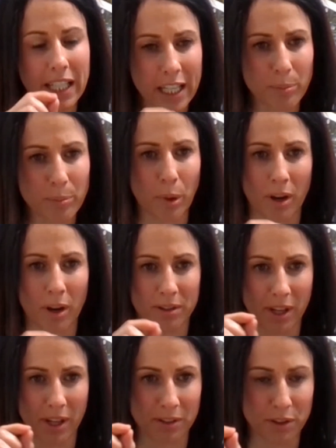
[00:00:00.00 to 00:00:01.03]
gate
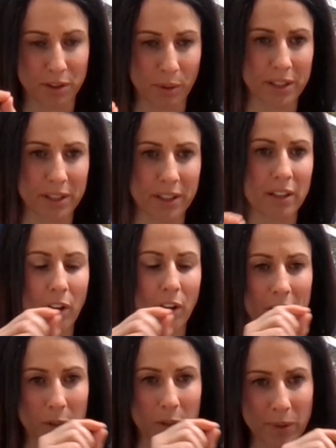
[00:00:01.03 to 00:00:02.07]
process to
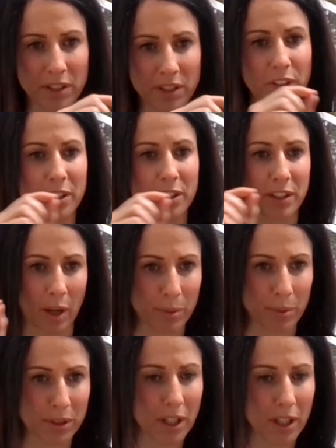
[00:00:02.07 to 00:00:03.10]
identify specific
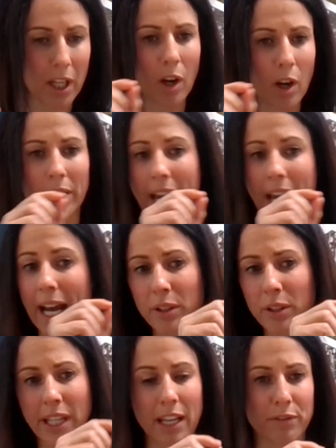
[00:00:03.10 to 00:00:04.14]
steps on how
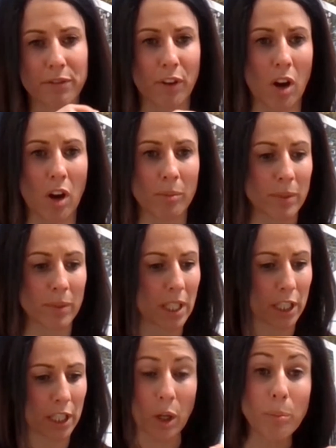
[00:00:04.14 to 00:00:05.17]
to get from
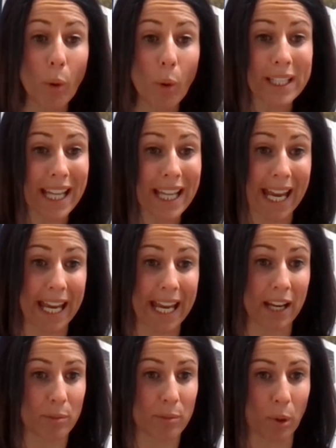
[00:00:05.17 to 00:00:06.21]
point A
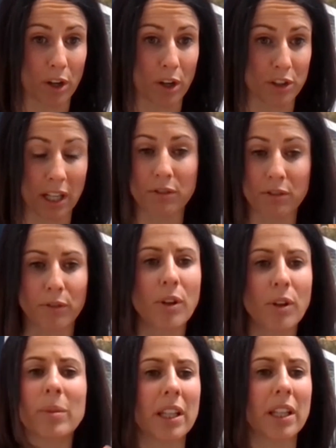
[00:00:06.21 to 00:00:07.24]
of a project, so
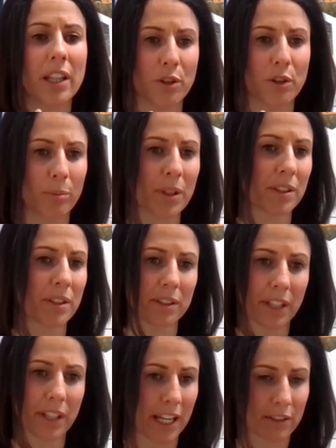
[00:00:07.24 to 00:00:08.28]
from the initial business
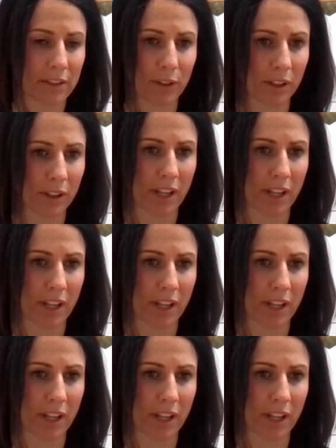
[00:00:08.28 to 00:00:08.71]
case, for